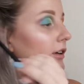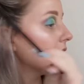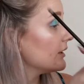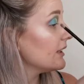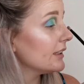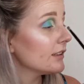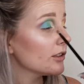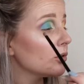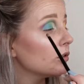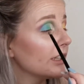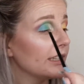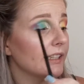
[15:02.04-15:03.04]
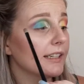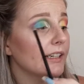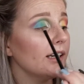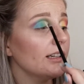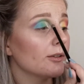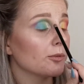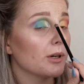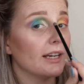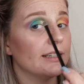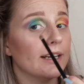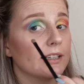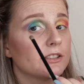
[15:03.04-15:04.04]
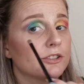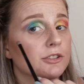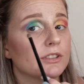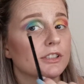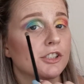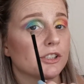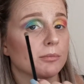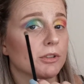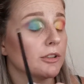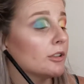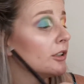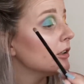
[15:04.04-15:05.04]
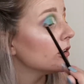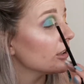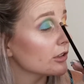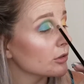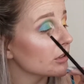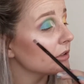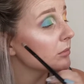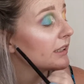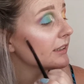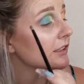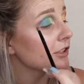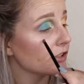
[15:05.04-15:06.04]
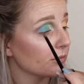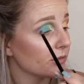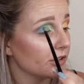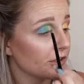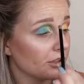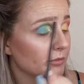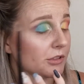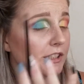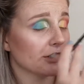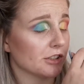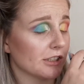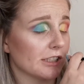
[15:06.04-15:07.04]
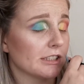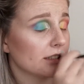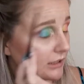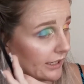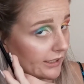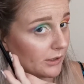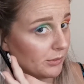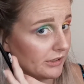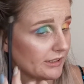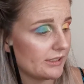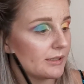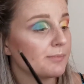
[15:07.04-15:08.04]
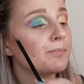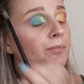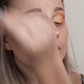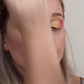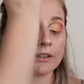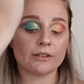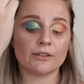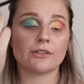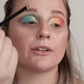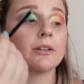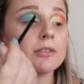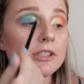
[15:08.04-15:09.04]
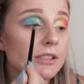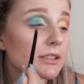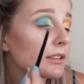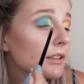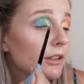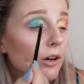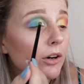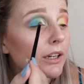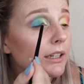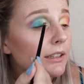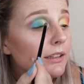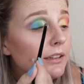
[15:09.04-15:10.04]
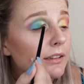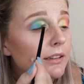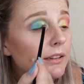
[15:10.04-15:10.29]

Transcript: on the inner corner here, right next to the shimmer. I don't want to blend the shimmer. The shimmer needs to stay exactly where it is. So I'm just going to go in